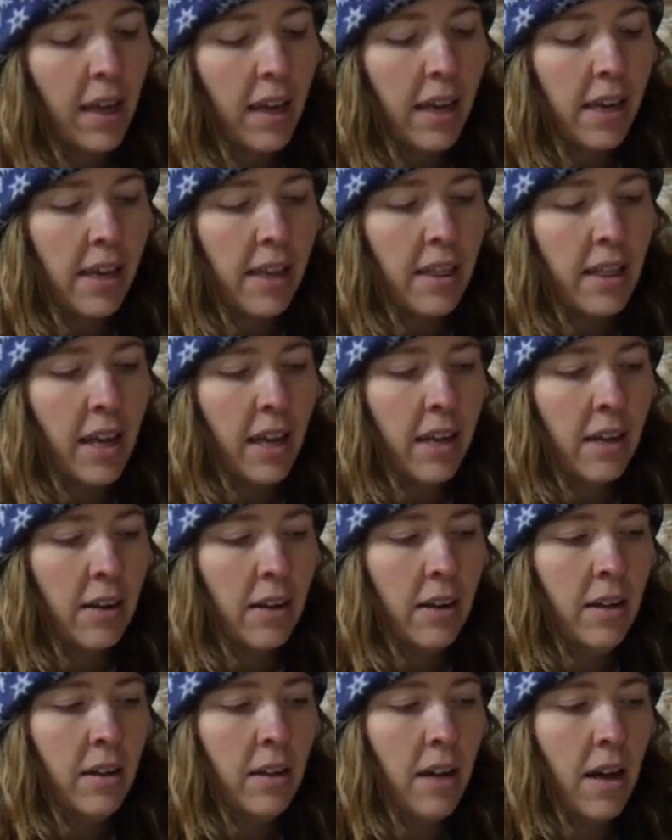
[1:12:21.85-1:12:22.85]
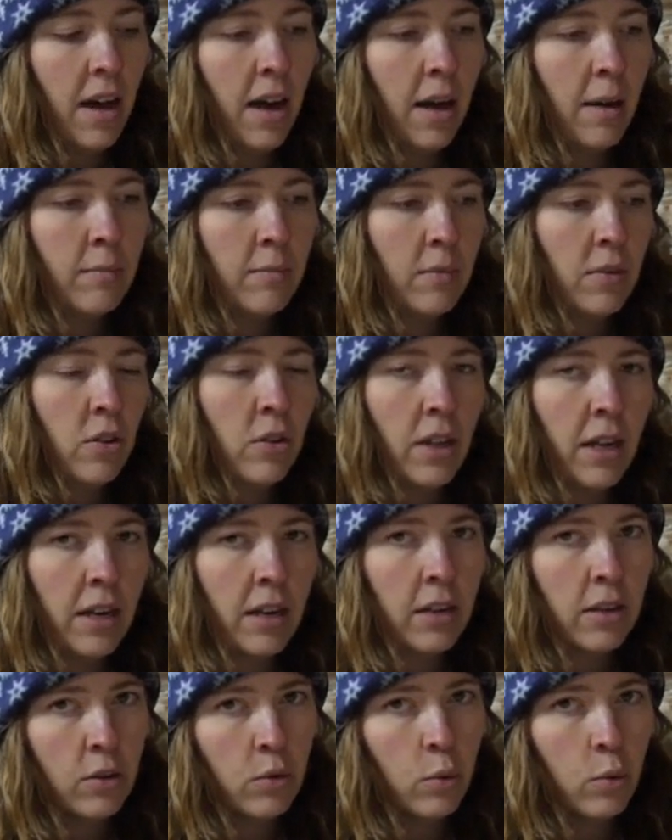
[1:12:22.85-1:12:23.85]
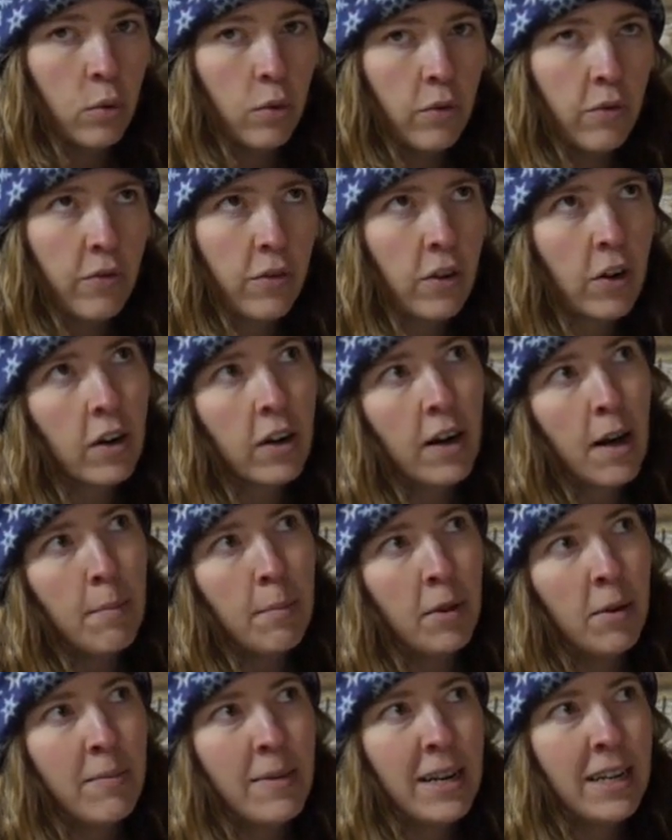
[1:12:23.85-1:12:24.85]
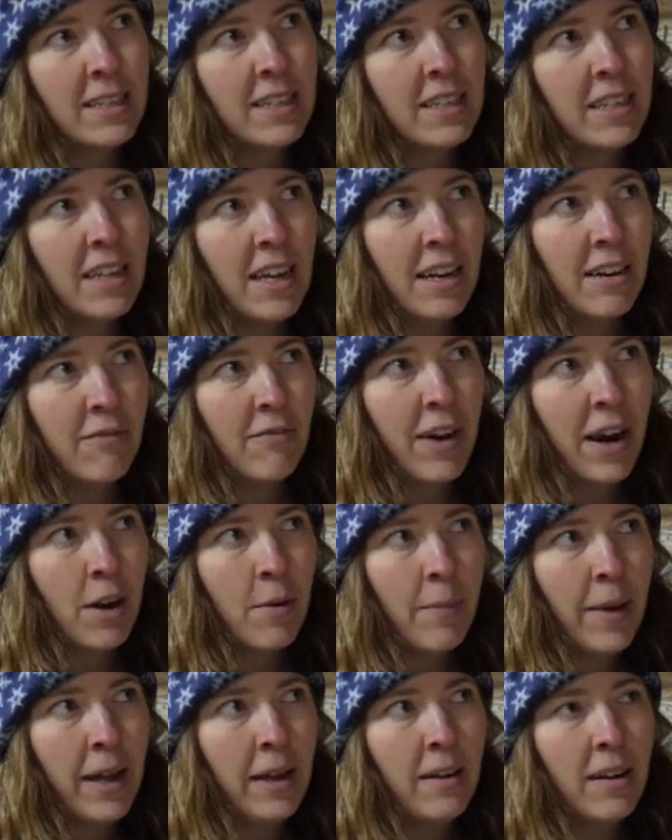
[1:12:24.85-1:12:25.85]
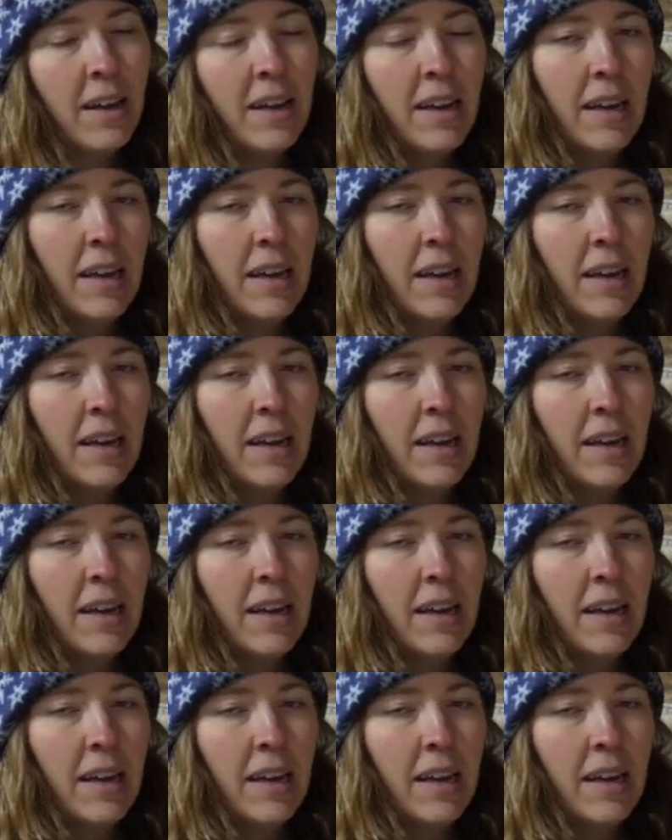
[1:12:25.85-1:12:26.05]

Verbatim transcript: and then um, you let it cool for a couple of minutes in that environment